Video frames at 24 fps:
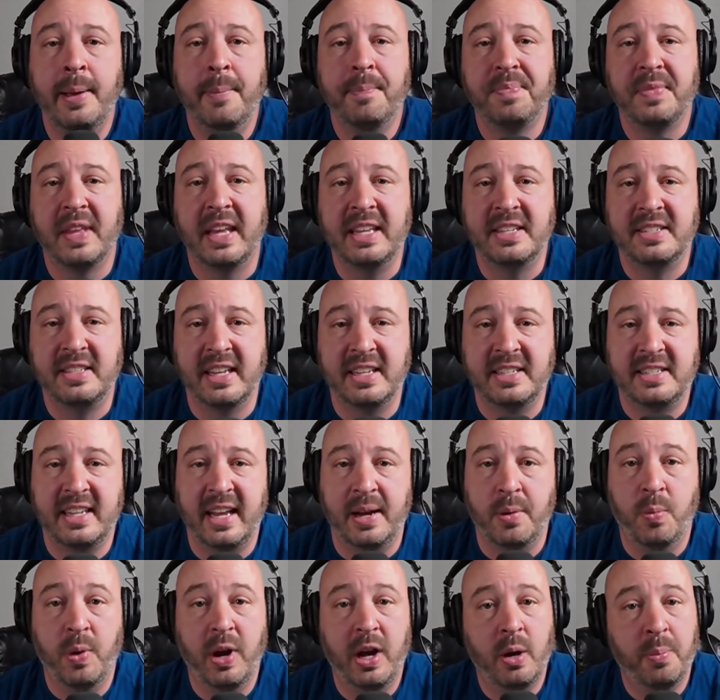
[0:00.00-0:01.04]
is they say,
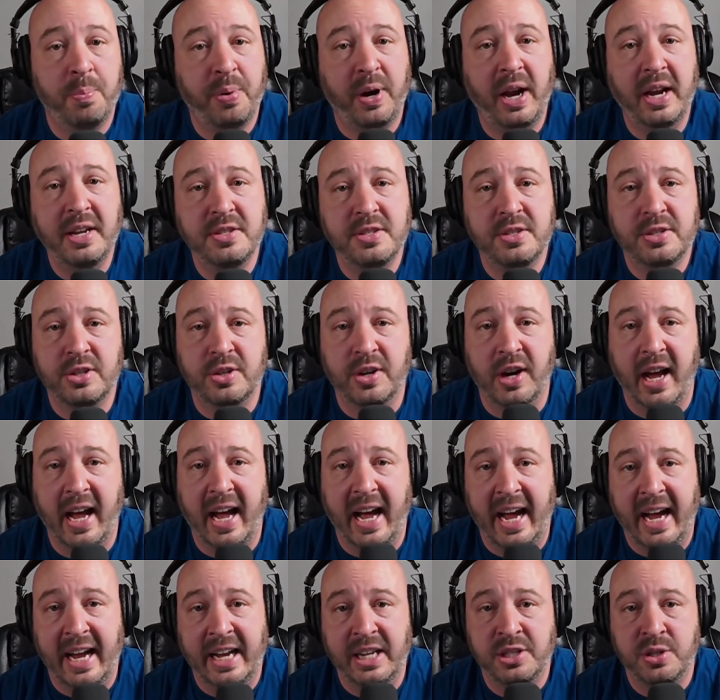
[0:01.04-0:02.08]
well, prices are
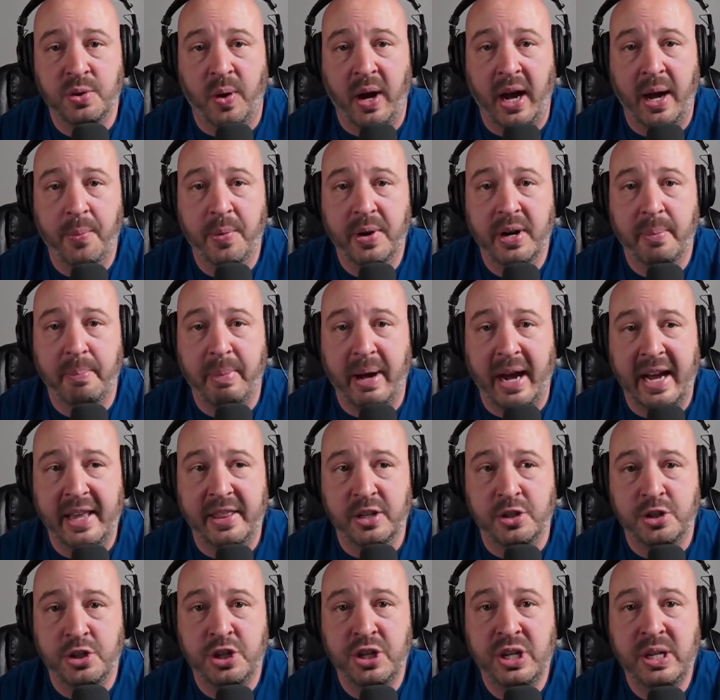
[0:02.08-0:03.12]
high, so I want to buy
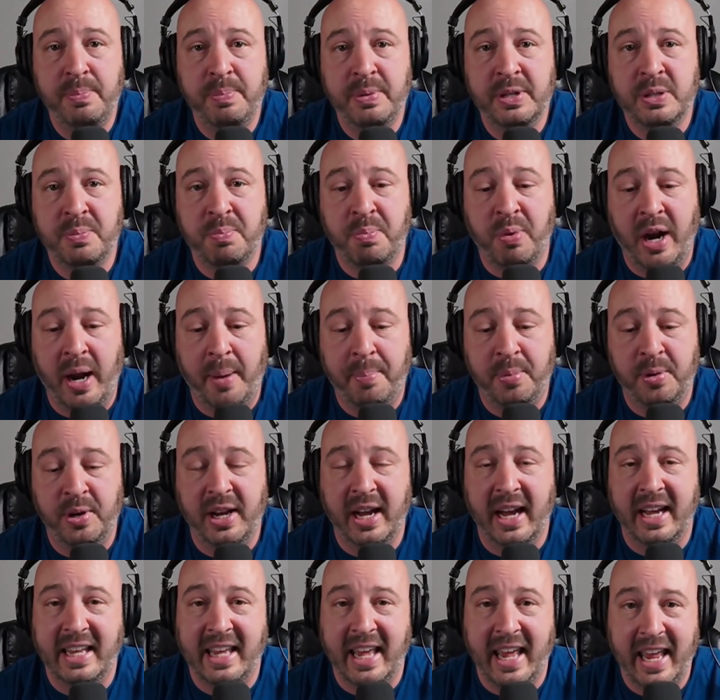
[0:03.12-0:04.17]
the cheapest property
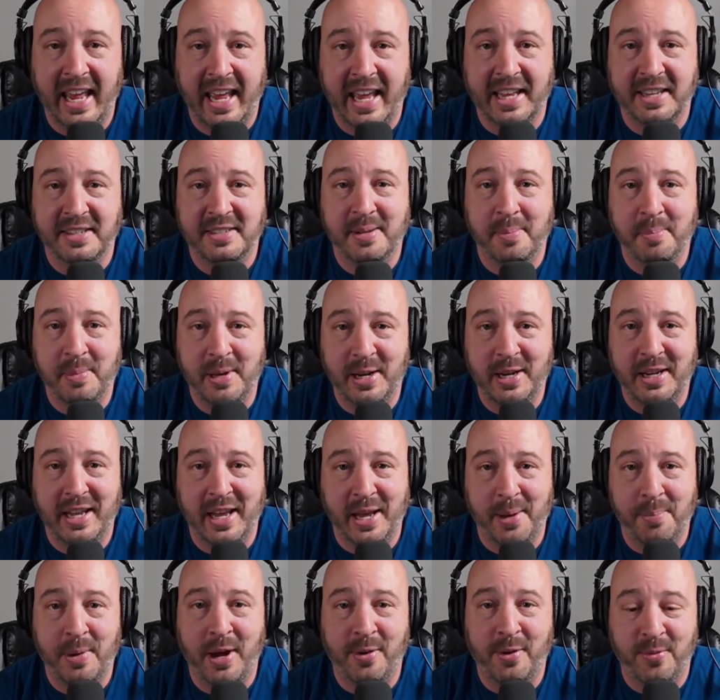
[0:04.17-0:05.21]
I can to
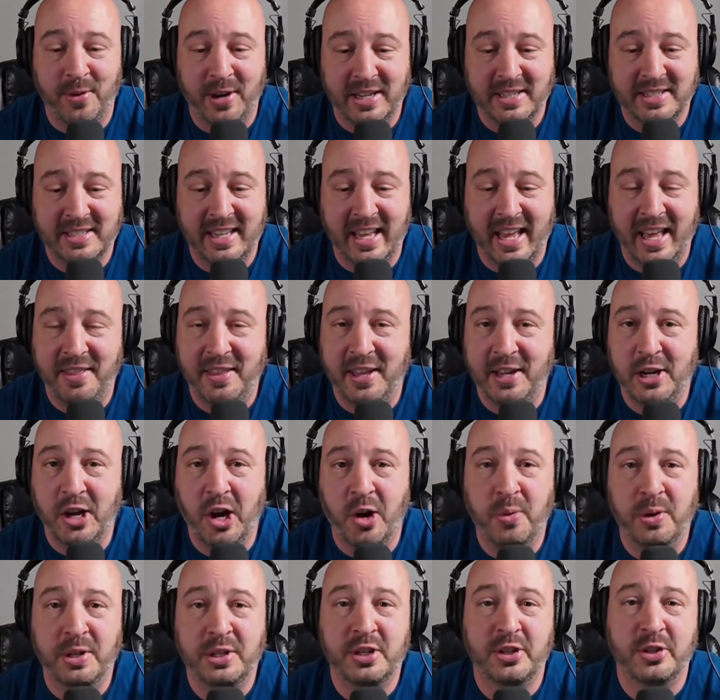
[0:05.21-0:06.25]
mitigate my risk. And they
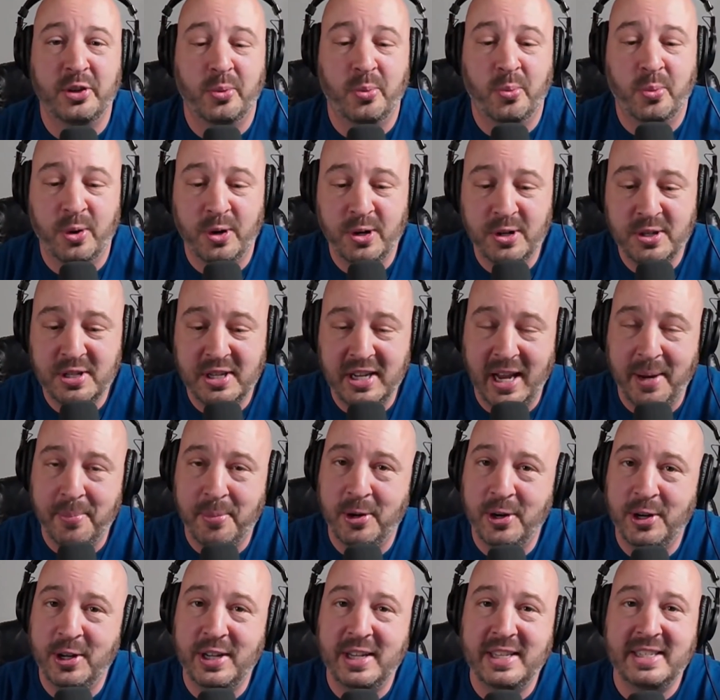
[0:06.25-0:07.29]
go into the worst
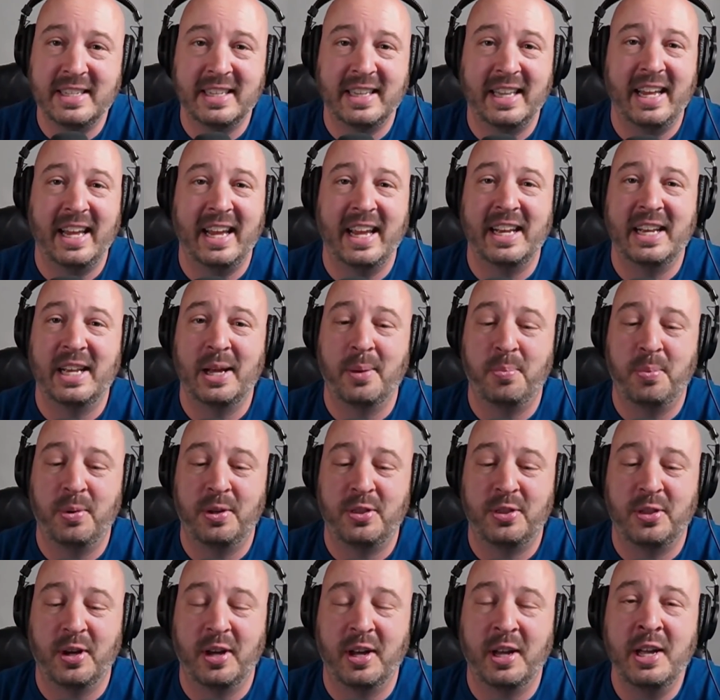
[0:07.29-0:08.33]
neighborhoods and they end up
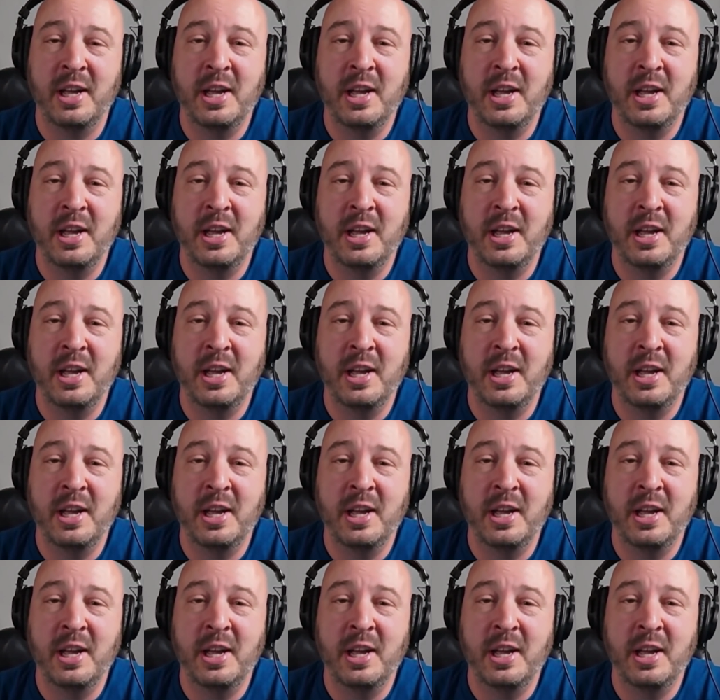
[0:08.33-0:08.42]
with the